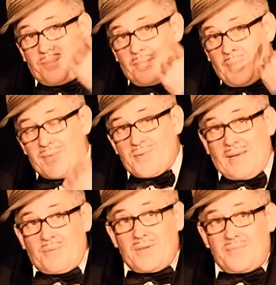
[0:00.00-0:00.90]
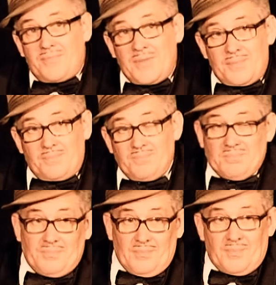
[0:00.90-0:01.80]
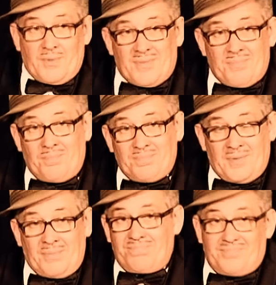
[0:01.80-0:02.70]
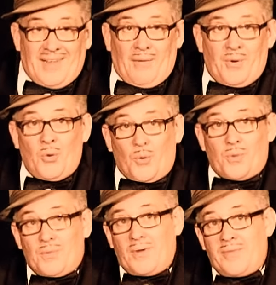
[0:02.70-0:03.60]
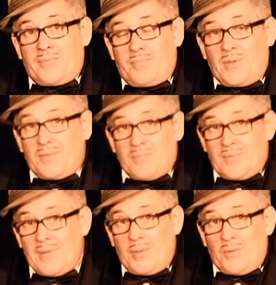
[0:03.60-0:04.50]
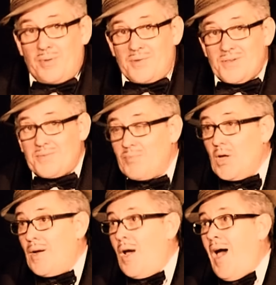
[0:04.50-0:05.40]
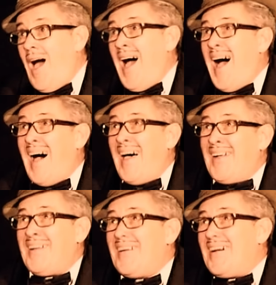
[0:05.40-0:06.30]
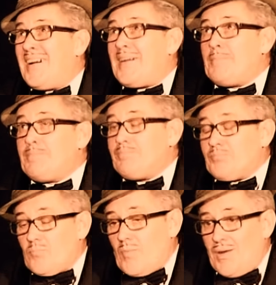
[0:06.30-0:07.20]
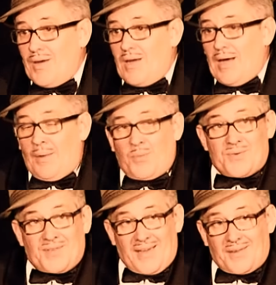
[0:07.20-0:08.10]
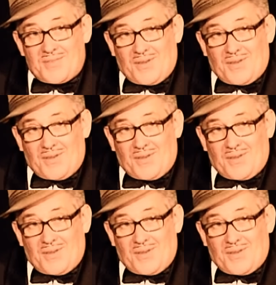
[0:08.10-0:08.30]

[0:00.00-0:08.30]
by the sound of the town hall of the Bow Bridges, and I was taken to